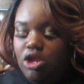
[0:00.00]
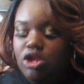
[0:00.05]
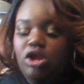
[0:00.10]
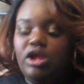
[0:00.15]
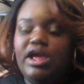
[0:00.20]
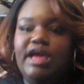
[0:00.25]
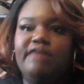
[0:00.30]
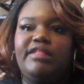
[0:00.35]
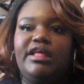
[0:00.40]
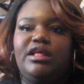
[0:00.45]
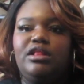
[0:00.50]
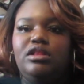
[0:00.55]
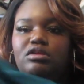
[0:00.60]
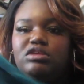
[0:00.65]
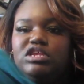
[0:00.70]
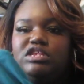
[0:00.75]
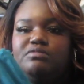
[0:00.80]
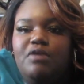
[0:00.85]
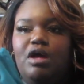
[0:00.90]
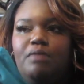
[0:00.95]
you know, you have like a
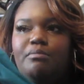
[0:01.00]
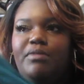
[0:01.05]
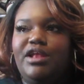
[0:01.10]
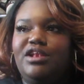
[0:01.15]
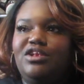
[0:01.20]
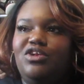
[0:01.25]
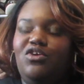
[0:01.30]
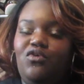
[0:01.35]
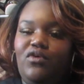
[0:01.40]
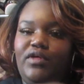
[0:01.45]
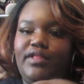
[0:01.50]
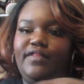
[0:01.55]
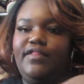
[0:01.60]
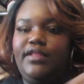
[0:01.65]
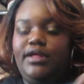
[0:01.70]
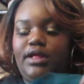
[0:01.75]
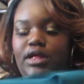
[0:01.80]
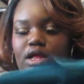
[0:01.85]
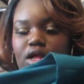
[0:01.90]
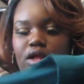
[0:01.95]
little small button on
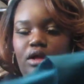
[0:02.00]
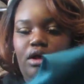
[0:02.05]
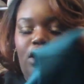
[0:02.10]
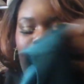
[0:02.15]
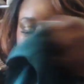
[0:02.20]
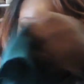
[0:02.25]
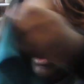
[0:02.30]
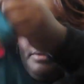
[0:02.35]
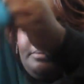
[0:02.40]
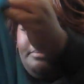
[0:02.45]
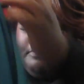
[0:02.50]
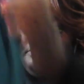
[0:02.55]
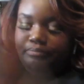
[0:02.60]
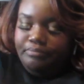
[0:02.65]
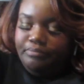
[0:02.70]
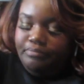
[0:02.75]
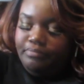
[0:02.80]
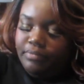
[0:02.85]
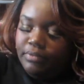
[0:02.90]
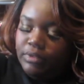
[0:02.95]
the arm.
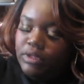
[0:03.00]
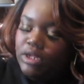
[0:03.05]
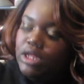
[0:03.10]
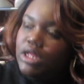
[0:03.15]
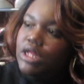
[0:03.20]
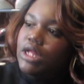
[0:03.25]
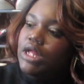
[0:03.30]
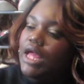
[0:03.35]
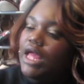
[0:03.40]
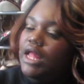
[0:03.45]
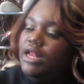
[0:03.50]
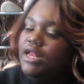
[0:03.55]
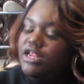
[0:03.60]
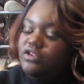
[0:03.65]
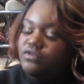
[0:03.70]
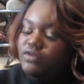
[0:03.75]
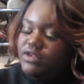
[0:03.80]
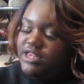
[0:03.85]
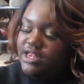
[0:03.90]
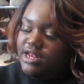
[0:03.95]
And
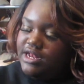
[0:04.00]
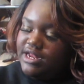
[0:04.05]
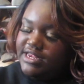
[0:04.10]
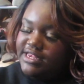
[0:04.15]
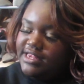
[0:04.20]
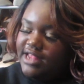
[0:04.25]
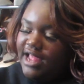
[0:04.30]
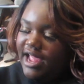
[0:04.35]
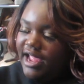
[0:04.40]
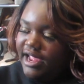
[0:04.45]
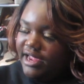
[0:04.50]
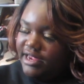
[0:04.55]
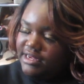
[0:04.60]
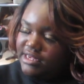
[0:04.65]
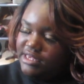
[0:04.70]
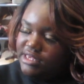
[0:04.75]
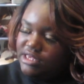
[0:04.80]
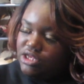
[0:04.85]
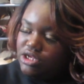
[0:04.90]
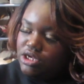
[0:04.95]
this was in a
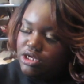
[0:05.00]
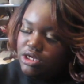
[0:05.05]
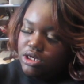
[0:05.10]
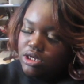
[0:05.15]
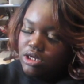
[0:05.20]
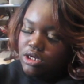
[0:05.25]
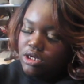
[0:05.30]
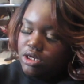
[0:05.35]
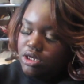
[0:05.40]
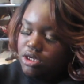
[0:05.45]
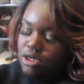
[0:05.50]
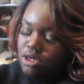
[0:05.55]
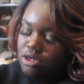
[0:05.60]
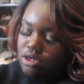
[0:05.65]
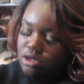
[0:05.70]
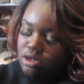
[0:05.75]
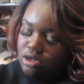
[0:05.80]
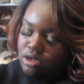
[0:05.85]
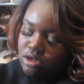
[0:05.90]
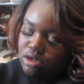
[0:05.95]
size
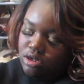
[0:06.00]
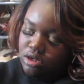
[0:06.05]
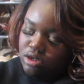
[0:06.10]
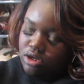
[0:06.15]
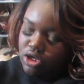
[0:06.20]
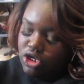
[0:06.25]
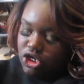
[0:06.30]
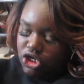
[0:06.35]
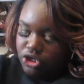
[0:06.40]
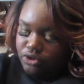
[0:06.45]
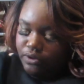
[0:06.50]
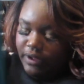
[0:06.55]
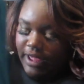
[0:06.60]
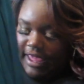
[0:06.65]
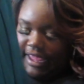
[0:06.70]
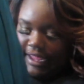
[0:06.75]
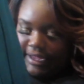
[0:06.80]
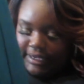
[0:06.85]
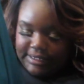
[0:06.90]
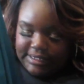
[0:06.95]

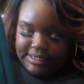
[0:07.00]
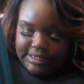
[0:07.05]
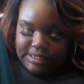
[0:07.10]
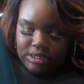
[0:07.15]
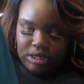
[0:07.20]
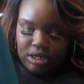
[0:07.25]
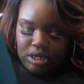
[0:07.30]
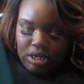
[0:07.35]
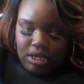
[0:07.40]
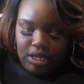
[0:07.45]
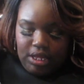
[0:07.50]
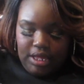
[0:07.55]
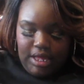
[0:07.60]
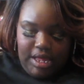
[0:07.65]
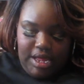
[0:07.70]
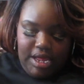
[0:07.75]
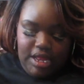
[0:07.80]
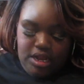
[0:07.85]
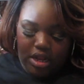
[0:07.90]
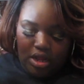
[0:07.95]
2X.
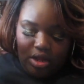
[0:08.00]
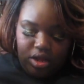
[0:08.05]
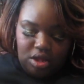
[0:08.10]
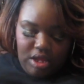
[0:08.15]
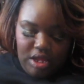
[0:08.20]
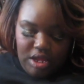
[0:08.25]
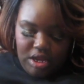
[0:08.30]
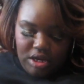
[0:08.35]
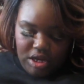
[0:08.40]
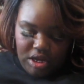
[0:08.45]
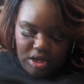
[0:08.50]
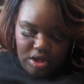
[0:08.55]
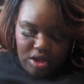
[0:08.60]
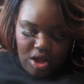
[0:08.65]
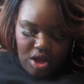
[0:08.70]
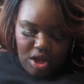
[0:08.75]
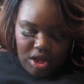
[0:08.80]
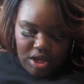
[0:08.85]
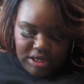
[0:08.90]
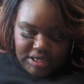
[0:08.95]
And it
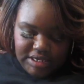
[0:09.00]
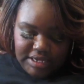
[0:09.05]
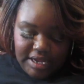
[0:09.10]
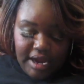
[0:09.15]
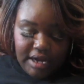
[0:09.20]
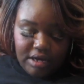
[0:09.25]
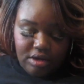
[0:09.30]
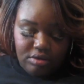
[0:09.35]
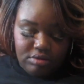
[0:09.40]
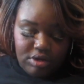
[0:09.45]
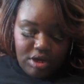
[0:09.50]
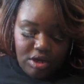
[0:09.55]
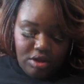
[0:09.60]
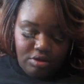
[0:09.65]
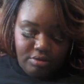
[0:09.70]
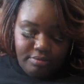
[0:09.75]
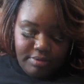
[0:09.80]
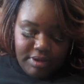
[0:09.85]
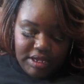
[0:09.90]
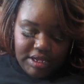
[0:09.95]
costs, I don't
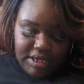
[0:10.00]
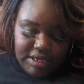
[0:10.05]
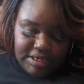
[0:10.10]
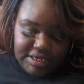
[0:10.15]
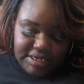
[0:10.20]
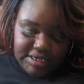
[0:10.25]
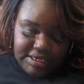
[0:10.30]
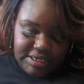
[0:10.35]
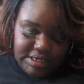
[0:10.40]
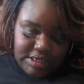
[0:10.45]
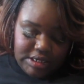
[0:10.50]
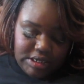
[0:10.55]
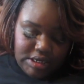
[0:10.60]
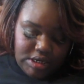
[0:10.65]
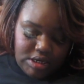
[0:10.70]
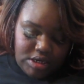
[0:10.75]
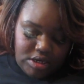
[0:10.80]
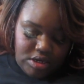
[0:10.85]
know, because it's,